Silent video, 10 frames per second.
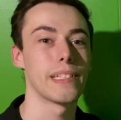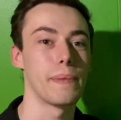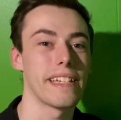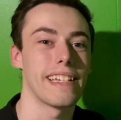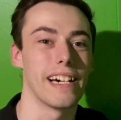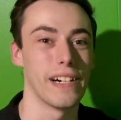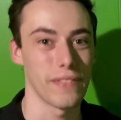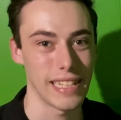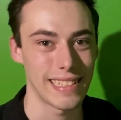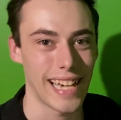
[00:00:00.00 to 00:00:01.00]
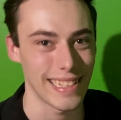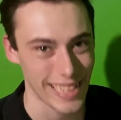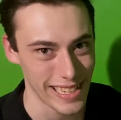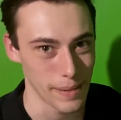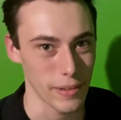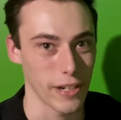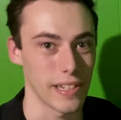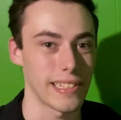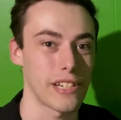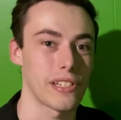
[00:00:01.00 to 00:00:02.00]
Speaking of the titanium
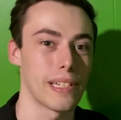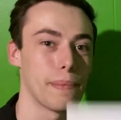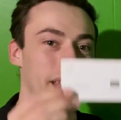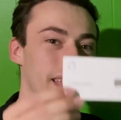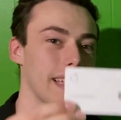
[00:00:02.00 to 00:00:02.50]
card, it's actually gonna be